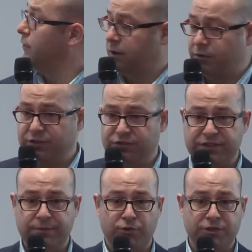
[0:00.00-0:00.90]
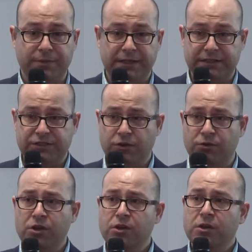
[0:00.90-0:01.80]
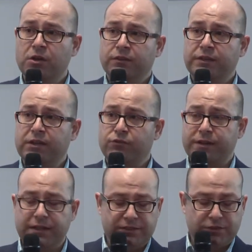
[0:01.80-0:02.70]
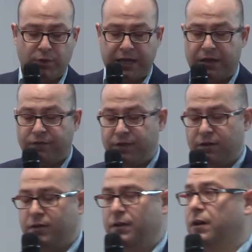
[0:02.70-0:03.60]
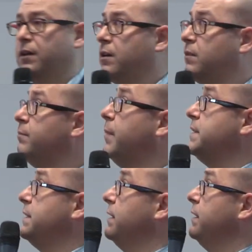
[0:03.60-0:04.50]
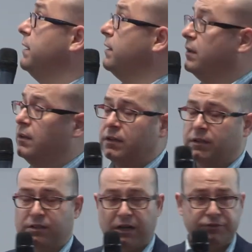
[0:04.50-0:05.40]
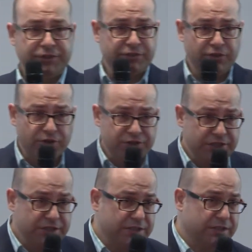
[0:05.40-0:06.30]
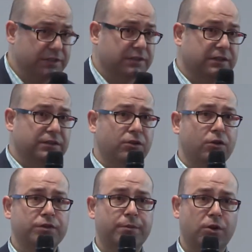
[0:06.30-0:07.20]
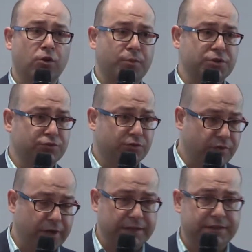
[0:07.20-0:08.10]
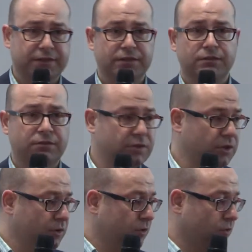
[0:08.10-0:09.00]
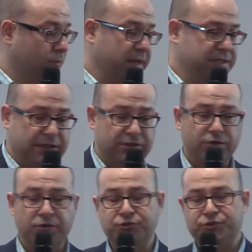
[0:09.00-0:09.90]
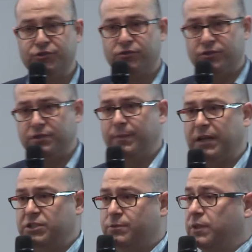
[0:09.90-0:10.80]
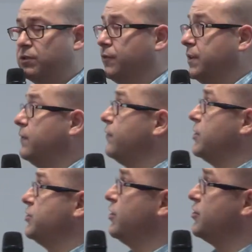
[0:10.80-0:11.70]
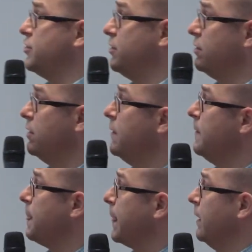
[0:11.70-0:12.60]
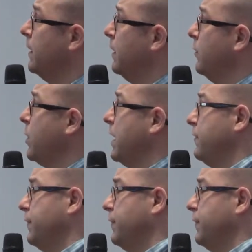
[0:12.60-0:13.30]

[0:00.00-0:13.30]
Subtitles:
very interesting possibilities. So the ingredients we have here are basically cloud technologies that allow developers to create or basically to outsource the management of the infrastructure. We have